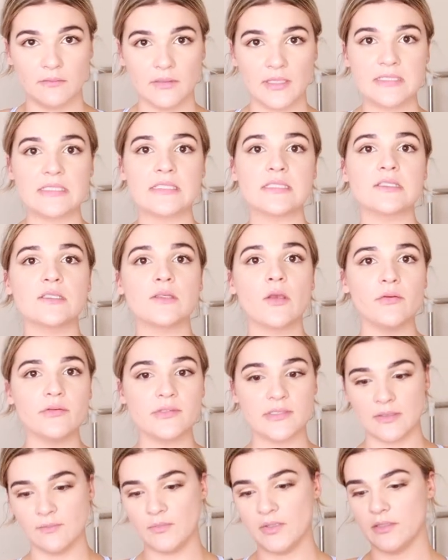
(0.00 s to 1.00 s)
It's so
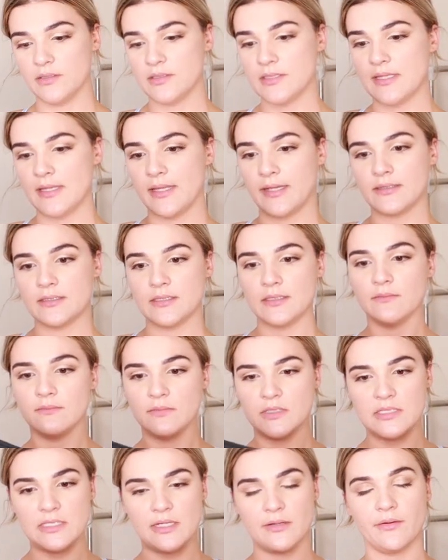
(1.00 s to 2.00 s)
similar to that
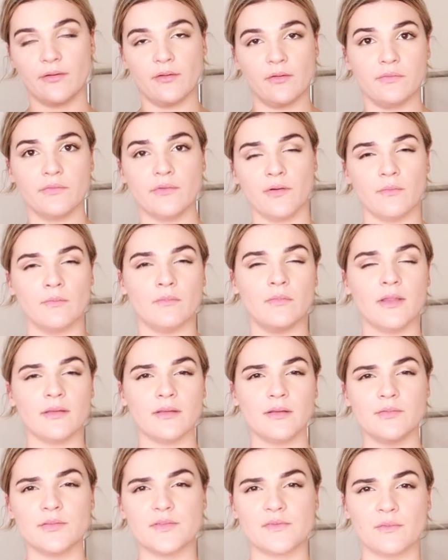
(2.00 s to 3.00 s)
material from, I
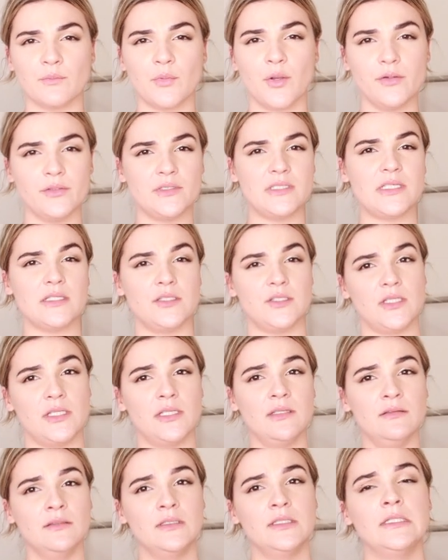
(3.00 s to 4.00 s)
think it was from
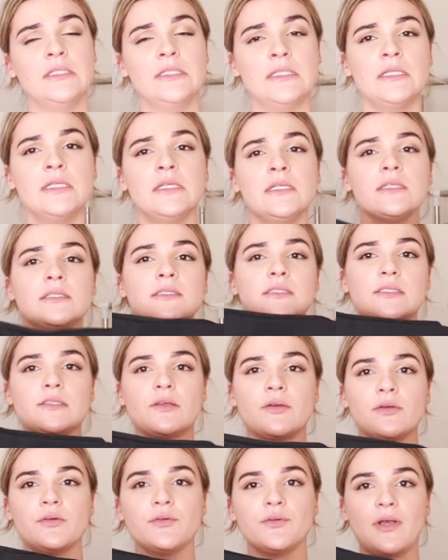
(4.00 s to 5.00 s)
OTG.
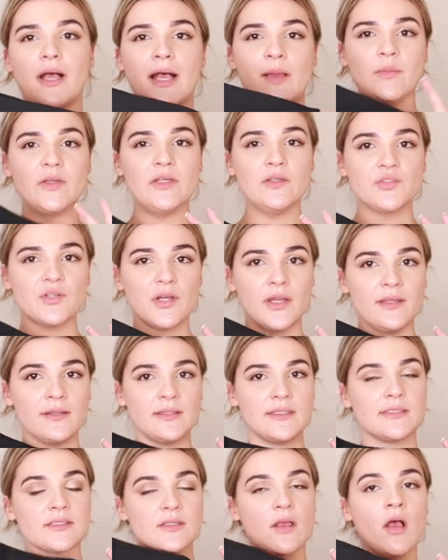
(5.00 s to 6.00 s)
So I'm going to try
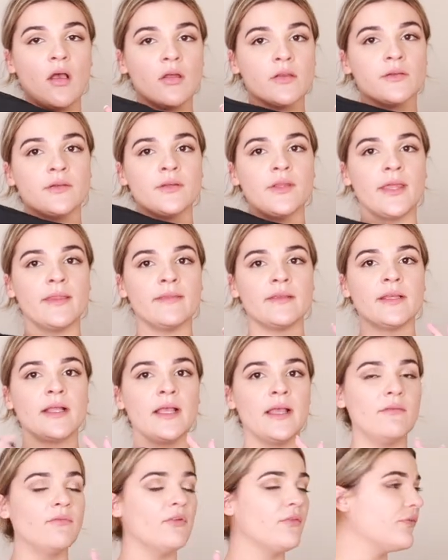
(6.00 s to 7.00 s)
these on, and then I
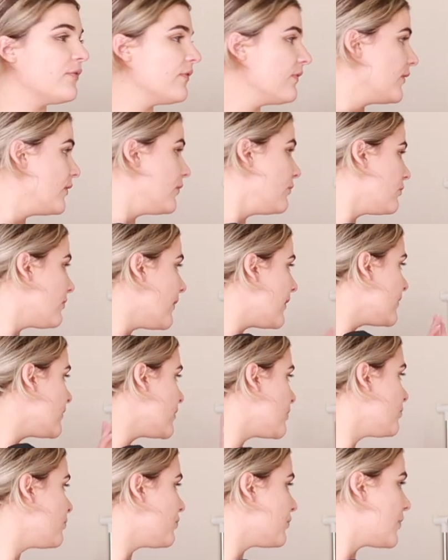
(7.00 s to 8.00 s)
have a few
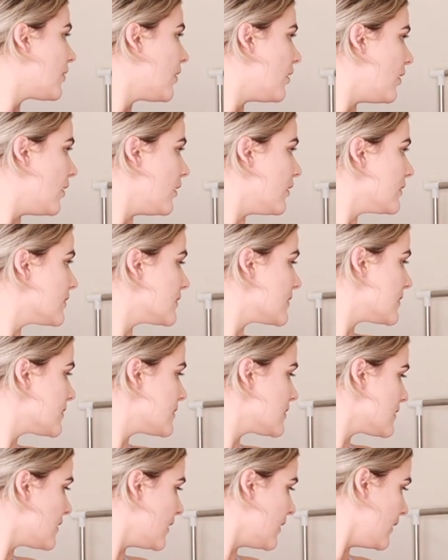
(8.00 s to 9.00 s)
random
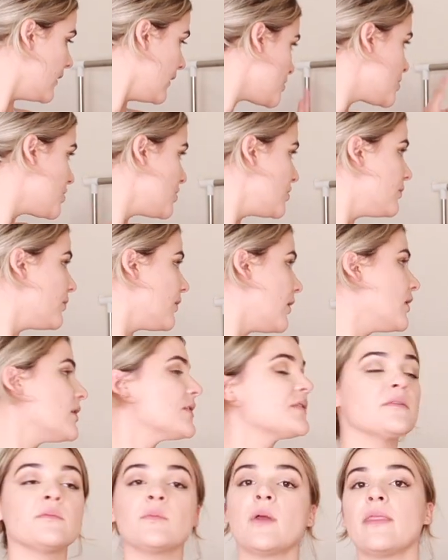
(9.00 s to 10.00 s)
bras, two
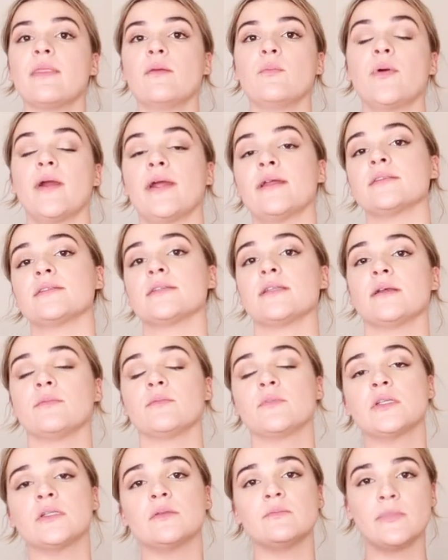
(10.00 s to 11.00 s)
bras from other brands that I'm
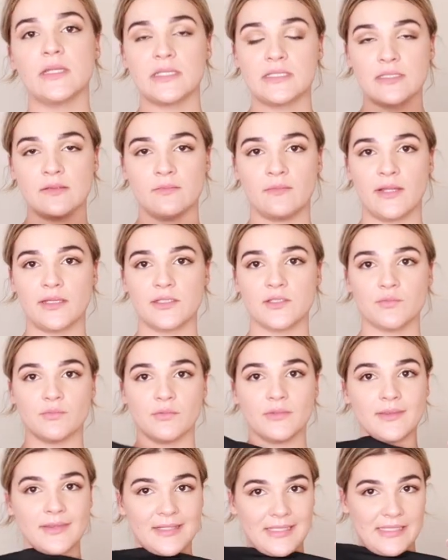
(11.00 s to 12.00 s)
going to mix and match
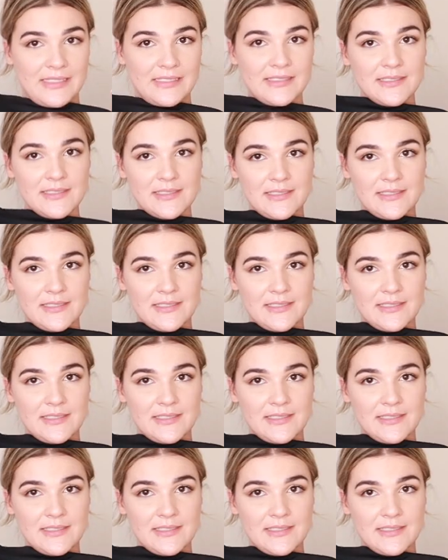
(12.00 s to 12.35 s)
with these.